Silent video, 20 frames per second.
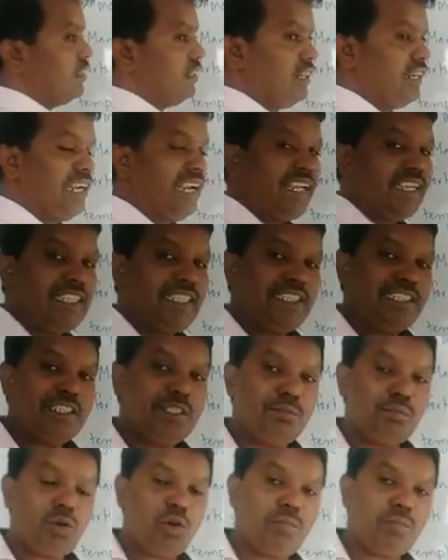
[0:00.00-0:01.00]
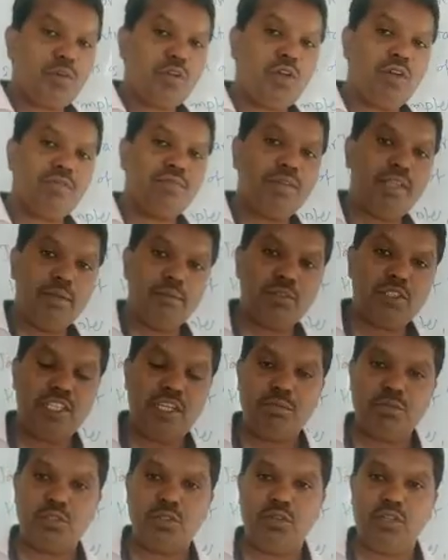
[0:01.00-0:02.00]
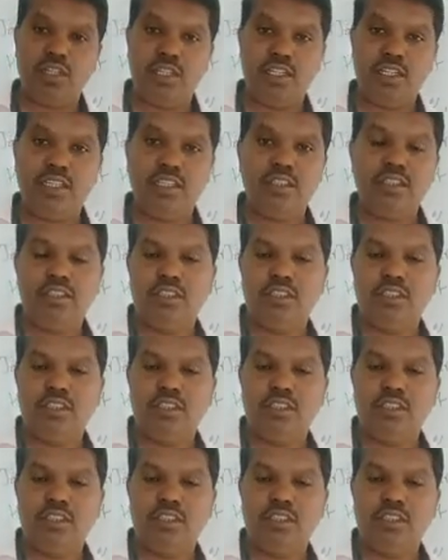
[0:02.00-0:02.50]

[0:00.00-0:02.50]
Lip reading: like it is a property of themselves only.